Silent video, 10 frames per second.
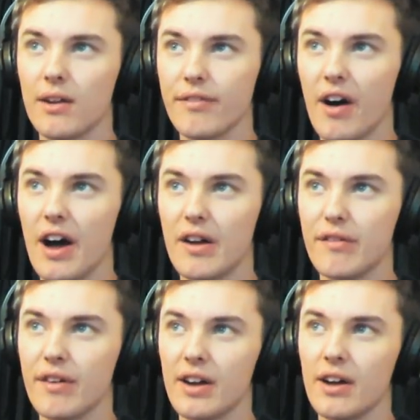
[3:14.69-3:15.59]

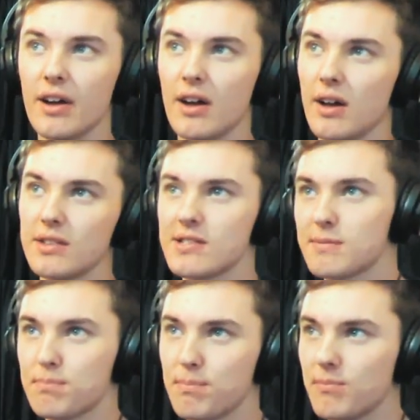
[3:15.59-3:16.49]
Five,
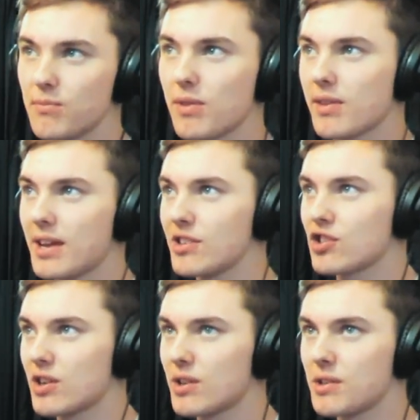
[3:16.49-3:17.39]
Sp
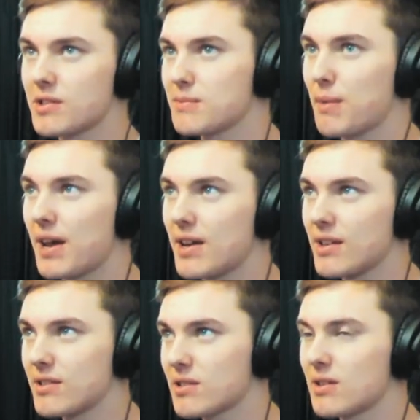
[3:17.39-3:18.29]
teacher,
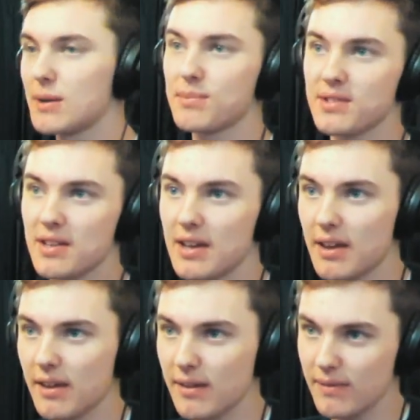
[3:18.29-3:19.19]
space,
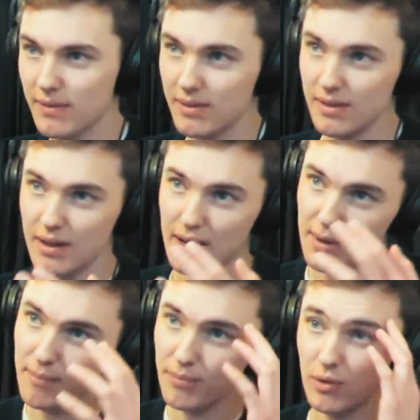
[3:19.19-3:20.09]
lipstick.
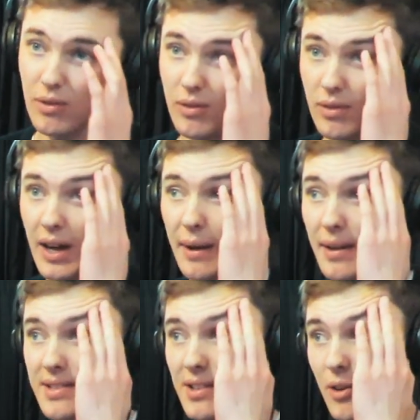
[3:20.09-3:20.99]
Um,
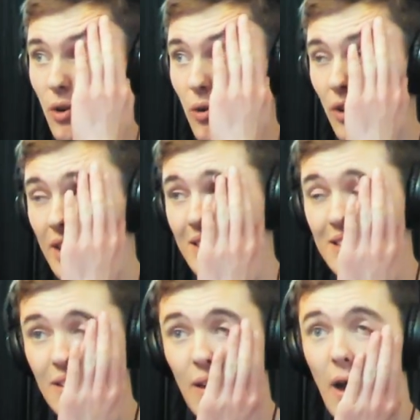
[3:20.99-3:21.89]
uh, that's a girl.
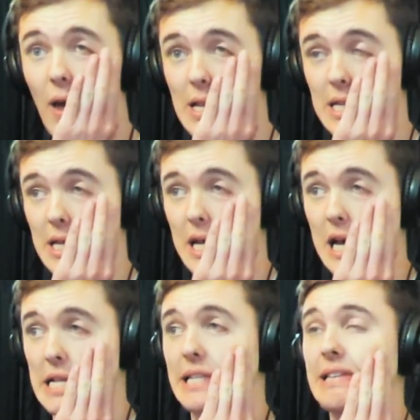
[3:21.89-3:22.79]
It's uh,
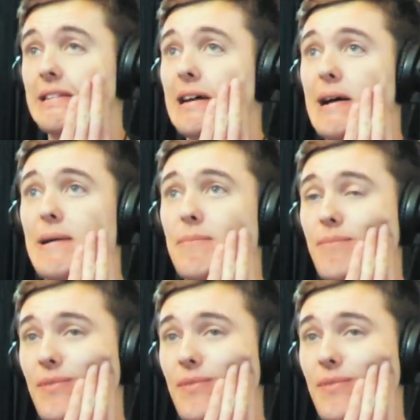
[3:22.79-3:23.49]
it's um